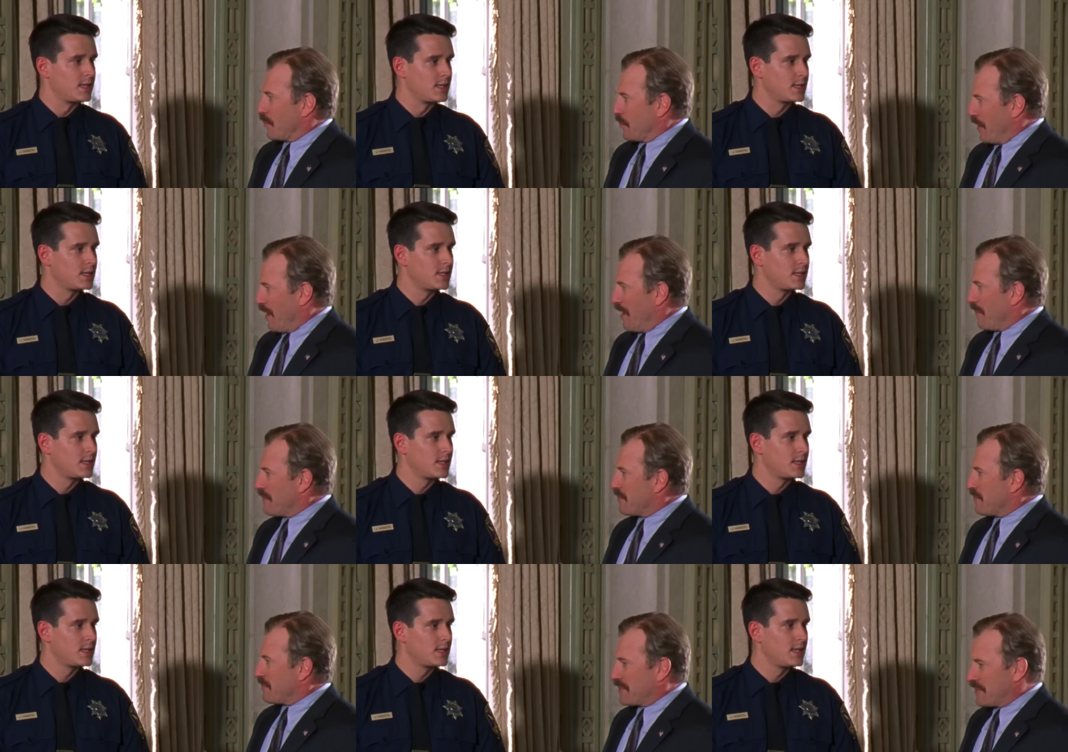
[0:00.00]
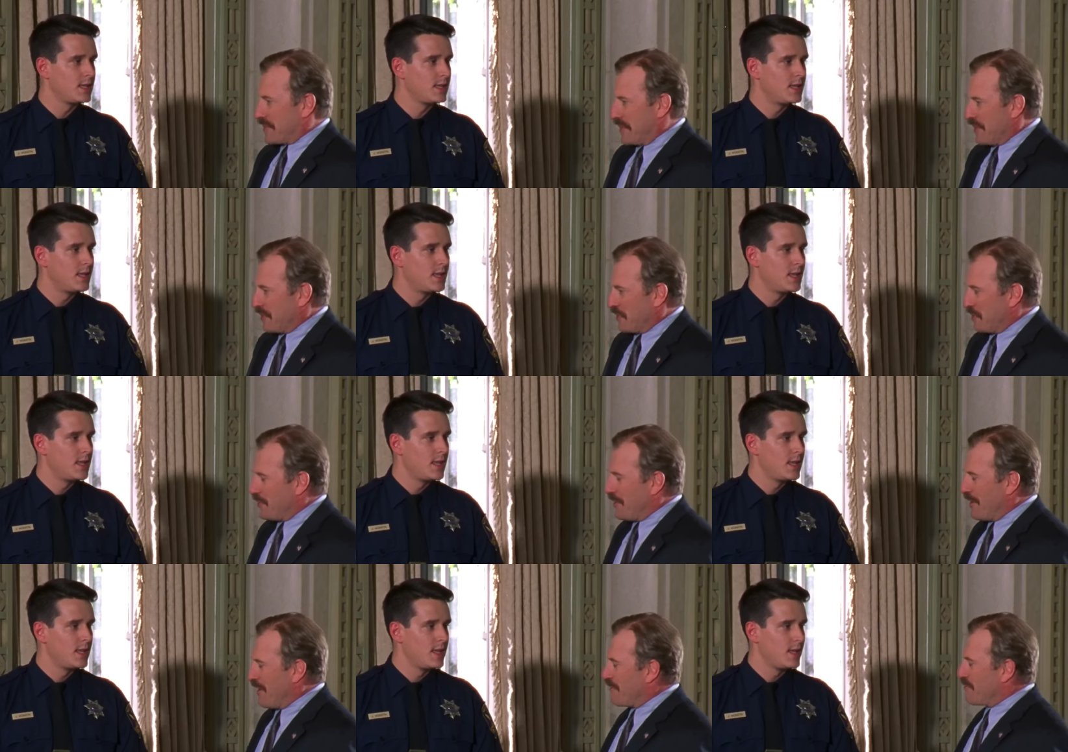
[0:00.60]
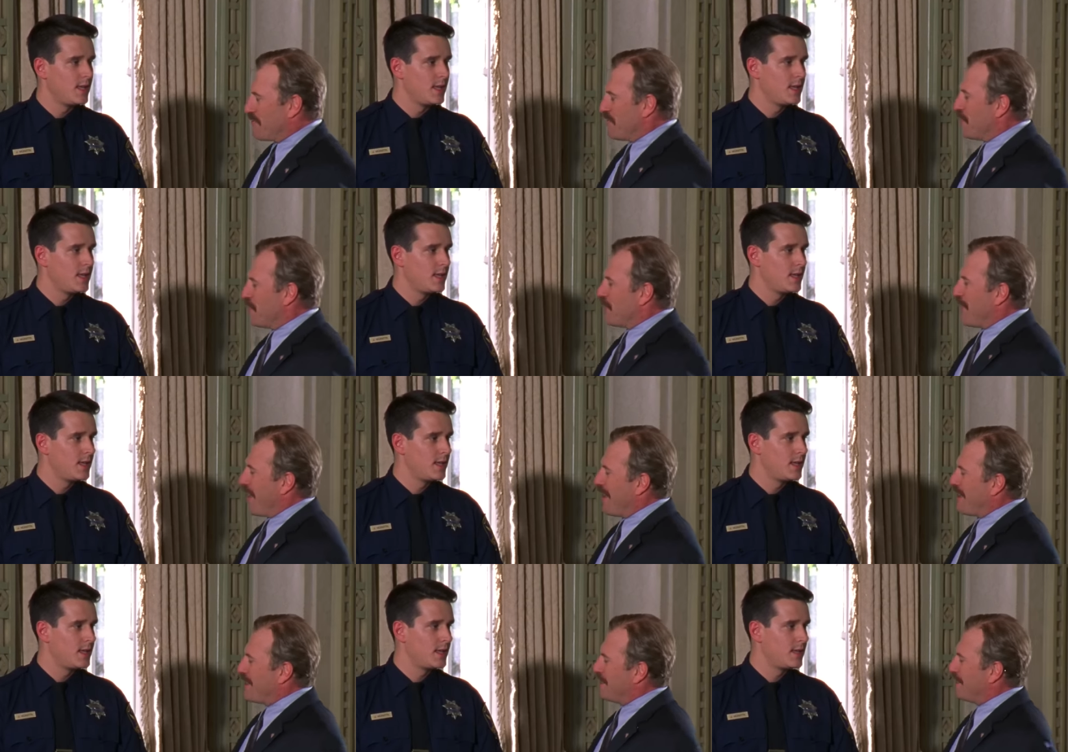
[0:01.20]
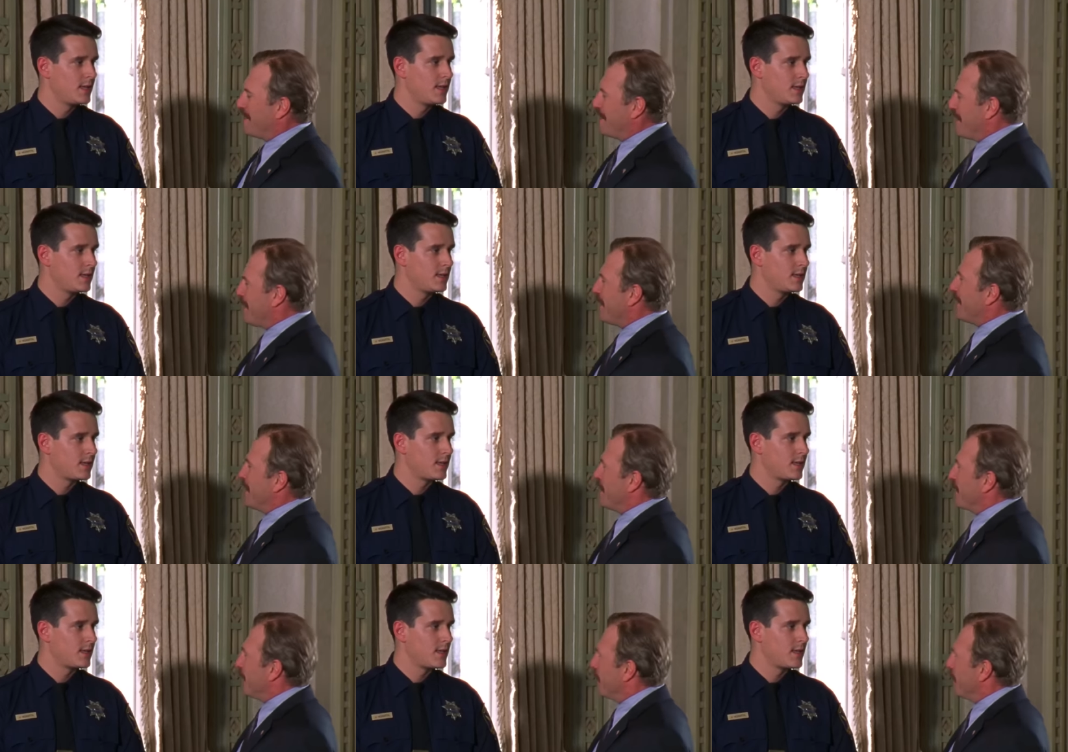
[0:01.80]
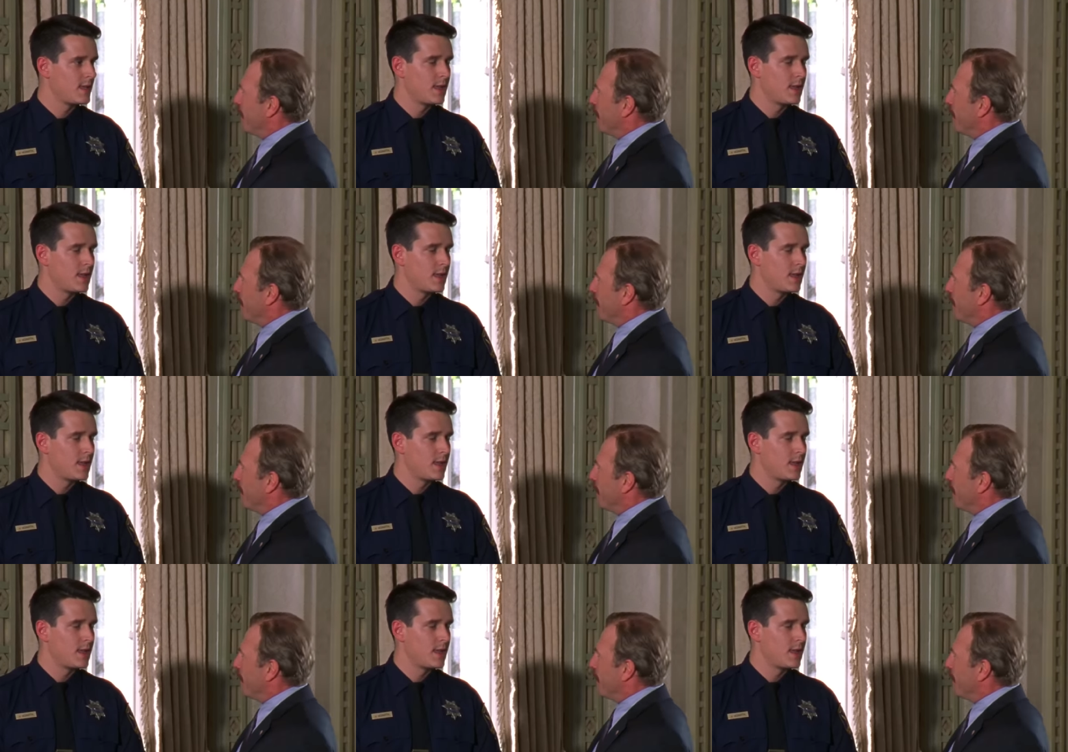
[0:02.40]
Speaker 1: Problems? Kid, you have no idea.